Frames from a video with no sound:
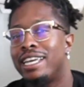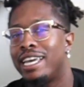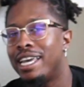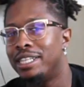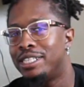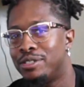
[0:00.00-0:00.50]

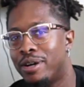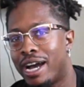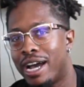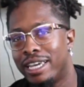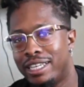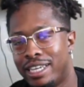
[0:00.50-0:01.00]
into
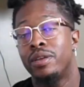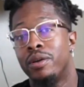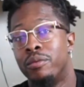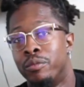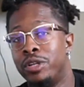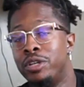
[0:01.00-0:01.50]
high gear.
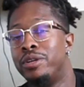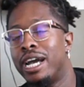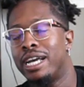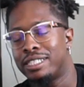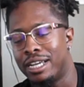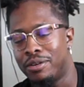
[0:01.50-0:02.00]
What do you
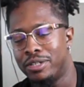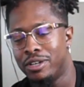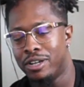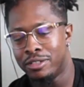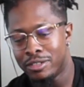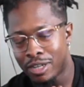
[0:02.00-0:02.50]
guys got going
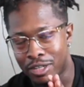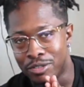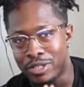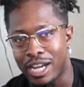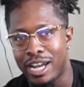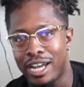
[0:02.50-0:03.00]
on? Are you
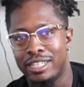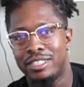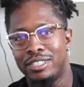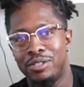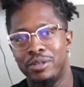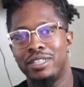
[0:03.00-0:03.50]
guys
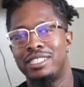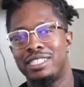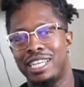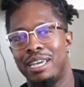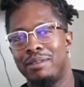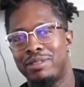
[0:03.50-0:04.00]
doing the
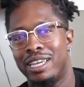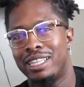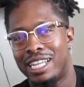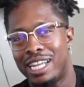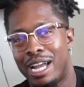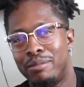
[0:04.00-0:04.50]
same thing
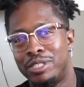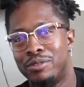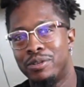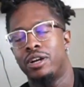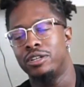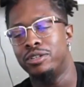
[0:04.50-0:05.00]
that I'm
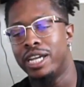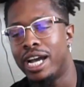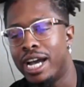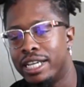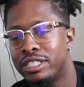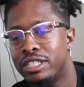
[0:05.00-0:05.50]
doing? Are you
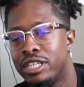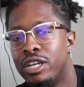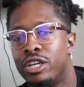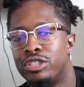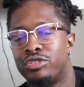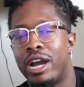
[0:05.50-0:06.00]
guys
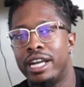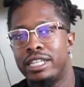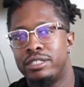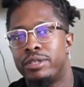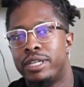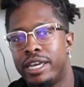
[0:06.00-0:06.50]
trying to
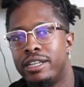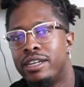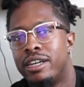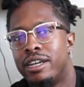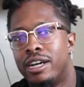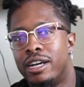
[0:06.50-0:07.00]
get
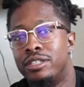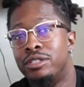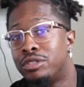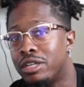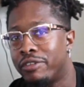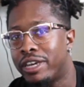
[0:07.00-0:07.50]
a new
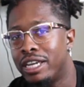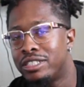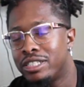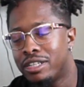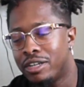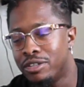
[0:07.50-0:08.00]

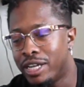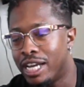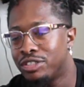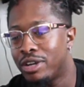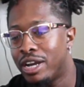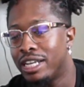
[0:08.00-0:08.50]
certification? Are you guys
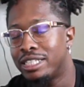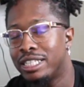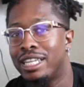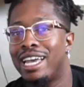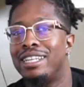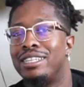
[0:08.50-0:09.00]
trying to
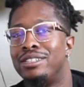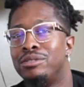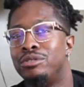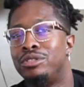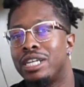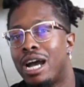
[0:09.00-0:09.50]
land a new
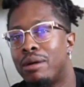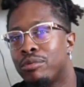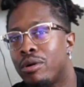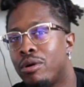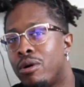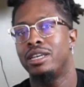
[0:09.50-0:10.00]
job
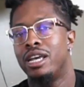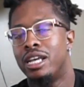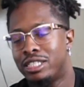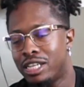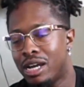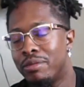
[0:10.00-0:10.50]
role?
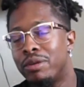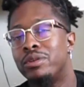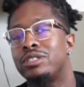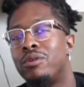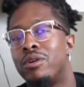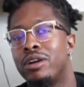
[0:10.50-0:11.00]
Tell me what's
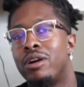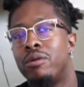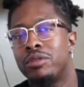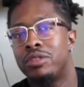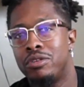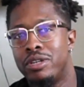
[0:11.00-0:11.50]
going on
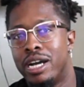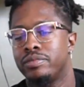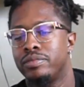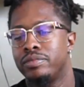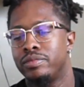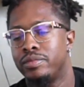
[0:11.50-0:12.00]
with you
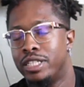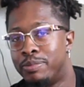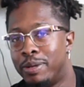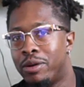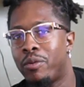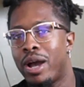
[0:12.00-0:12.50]
guys. It's
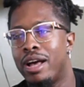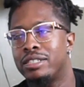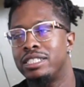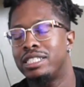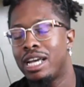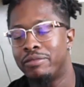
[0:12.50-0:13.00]
been a while
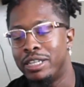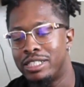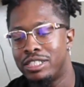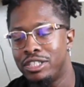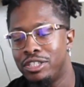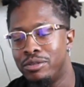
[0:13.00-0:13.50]
since I've listened
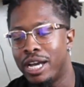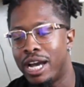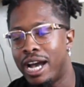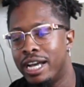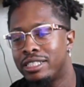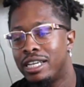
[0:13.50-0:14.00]
to you
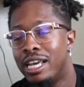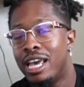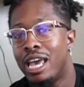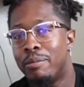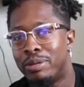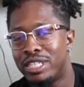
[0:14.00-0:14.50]
guys
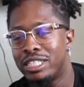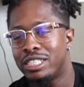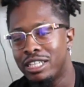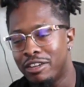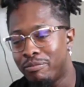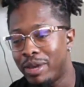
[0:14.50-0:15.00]
and
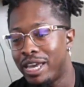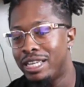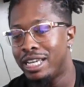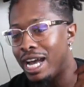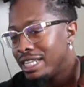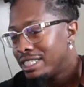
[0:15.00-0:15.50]
potentially have made
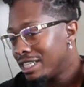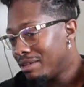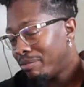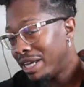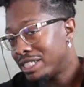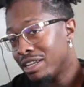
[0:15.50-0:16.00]
content
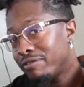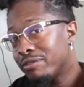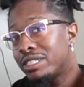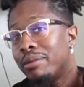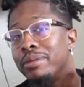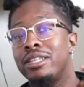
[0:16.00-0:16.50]
based off of
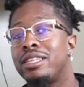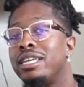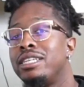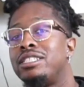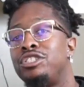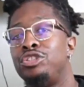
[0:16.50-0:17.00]
some of the
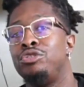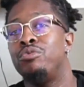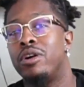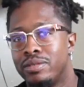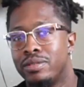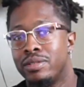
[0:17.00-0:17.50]
things that you
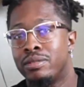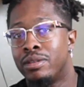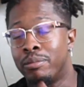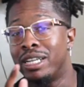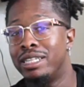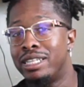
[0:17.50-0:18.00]
want. I'm
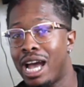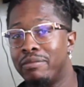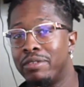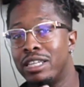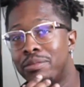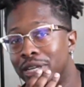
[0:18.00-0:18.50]
gonna dive a
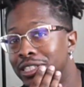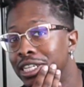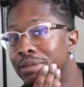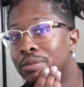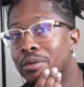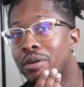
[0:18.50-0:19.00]
little bit
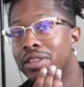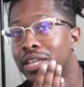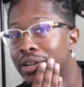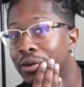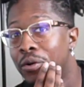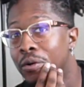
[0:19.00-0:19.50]
deeper on that
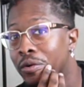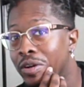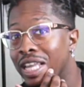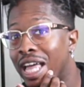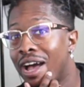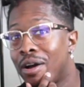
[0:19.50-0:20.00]
whole
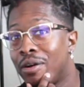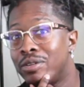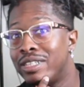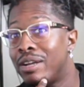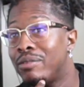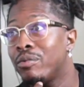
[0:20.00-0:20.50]
cloud
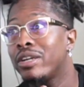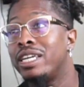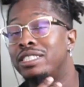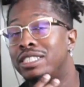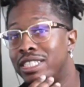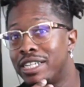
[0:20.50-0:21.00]
network
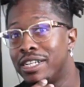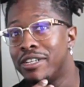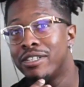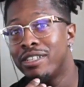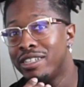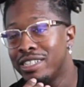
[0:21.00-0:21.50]

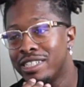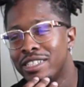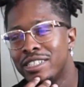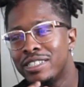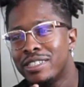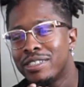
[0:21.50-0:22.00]
engineer,
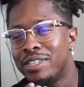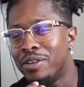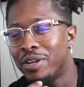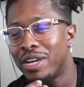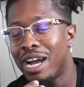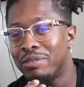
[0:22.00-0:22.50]
you know,
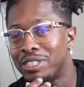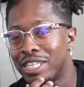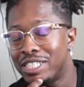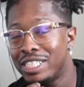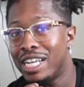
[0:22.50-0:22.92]
conversation that I